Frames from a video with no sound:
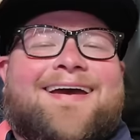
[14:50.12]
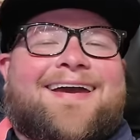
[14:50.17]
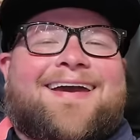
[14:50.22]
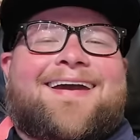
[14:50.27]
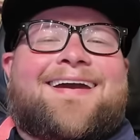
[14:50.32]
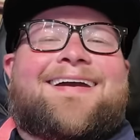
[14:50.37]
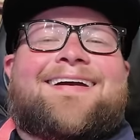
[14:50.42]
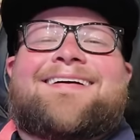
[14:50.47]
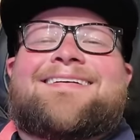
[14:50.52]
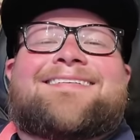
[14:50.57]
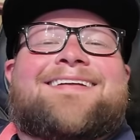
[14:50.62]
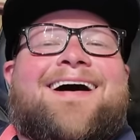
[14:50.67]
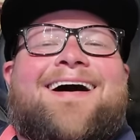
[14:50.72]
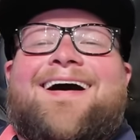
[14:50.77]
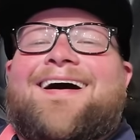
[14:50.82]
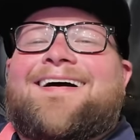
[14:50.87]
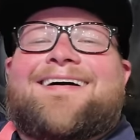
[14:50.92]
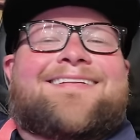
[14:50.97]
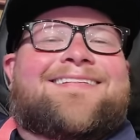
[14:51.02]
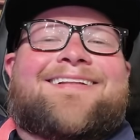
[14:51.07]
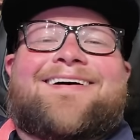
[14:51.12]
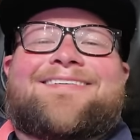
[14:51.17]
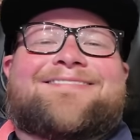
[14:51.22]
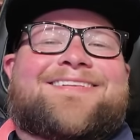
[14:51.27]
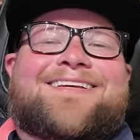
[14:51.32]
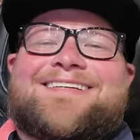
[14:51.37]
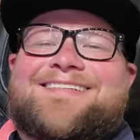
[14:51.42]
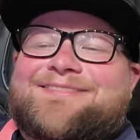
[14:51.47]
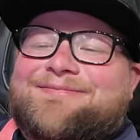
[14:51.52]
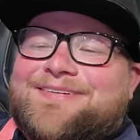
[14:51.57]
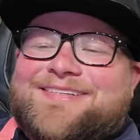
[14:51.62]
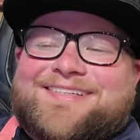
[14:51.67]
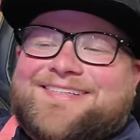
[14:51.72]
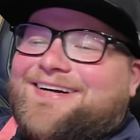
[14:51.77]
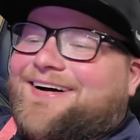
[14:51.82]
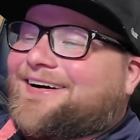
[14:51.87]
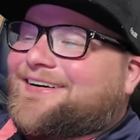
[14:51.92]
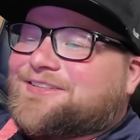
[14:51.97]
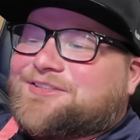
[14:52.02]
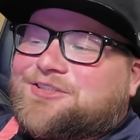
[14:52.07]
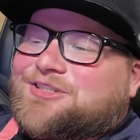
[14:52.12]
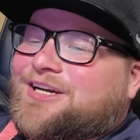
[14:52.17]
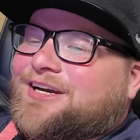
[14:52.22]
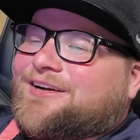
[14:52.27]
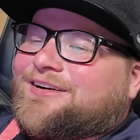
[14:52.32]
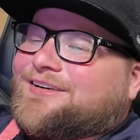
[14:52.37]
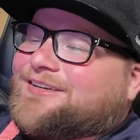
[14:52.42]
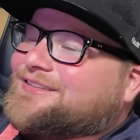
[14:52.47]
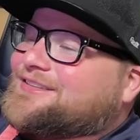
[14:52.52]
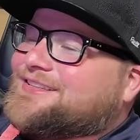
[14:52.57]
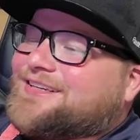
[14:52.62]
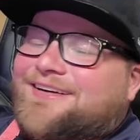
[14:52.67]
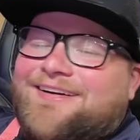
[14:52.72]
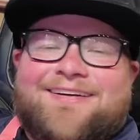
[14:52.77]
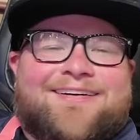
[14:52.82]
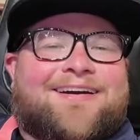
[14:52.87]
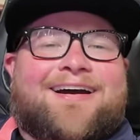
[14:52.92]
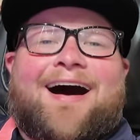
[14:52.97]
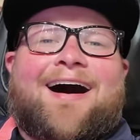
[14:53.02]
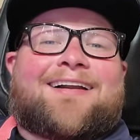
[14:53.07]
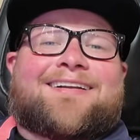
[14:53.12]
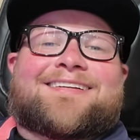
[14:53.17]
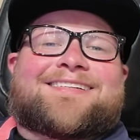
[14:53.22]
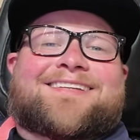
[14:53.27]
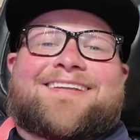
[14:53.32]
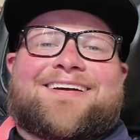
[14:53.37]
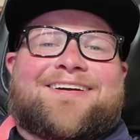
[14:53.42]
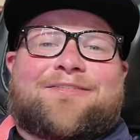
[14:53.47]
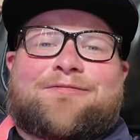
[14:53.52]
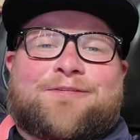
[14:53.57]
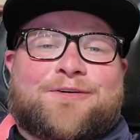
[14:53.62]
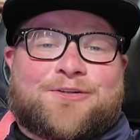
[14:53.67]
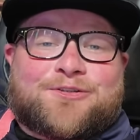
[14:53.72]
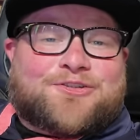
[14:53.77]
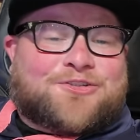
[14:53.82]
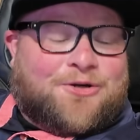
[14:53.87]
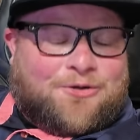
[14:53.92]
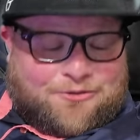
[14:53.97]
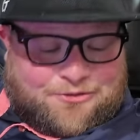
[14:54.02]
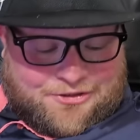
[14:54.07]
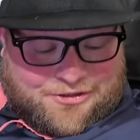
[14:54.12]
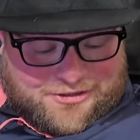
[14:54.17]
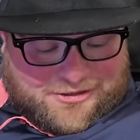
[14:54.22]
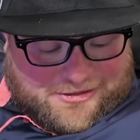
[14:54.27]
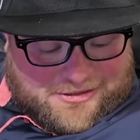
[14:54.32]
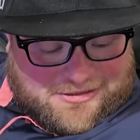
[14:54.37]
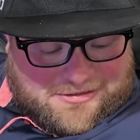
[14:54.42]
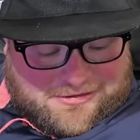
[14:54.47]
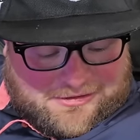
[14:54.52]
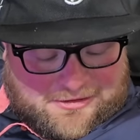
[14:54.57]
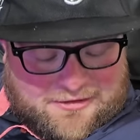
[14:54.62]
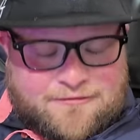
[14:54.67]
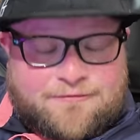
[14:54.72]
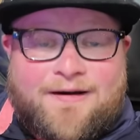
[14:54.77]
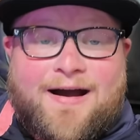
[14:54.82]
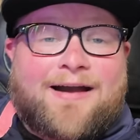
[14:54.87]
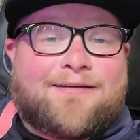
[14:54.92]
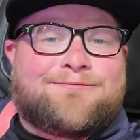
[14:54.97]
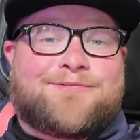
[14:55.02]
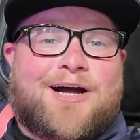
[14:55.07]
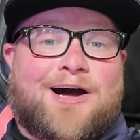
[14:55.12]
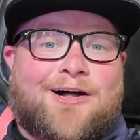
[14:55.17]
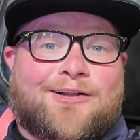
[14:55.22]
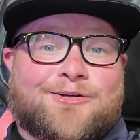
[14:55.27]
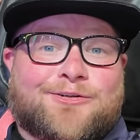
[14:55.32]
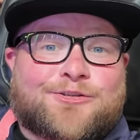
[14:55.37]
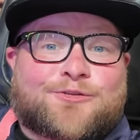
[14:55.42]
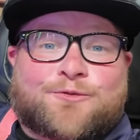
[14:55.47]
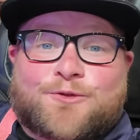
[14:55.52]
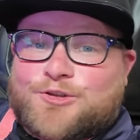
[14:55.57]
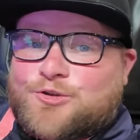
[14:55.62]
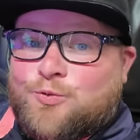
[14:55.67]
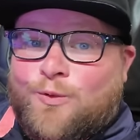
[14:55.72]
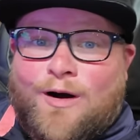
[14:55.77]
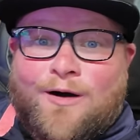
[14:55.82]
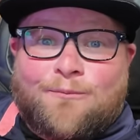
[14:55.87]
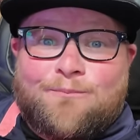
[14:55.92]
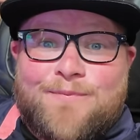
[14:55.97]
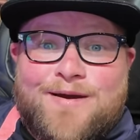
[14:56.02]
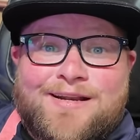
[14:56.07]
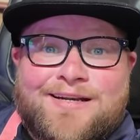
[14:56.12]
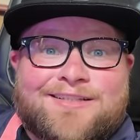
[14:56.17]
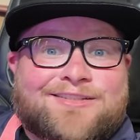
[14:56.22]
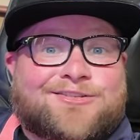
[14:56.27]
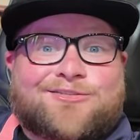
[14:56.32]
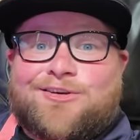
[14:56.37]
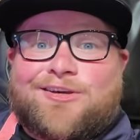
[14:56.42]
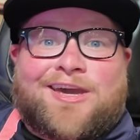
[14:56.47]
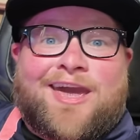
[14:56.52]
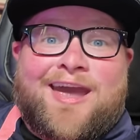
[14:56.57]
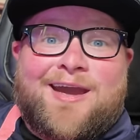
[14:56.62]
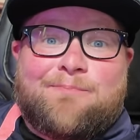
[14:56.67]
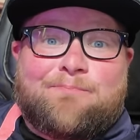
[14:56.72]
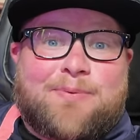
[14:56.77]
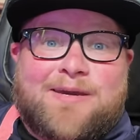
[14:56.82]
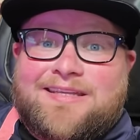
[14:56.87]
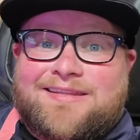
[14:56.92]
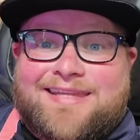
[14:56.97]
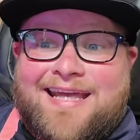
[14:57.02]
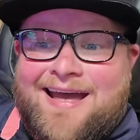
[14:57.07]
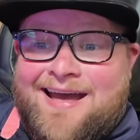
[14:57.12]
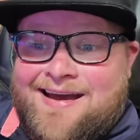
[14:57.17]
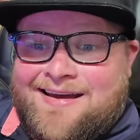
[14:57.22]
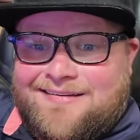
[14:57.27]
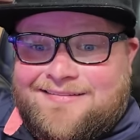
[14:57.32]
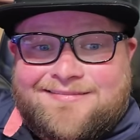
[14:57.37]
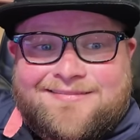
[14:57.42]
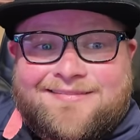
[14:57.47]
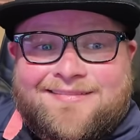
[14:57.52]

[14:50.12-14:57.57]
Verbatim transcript: And I love these massage chairs. Honestly, it feels so good. $5 for 12 minutes? You can't beat that.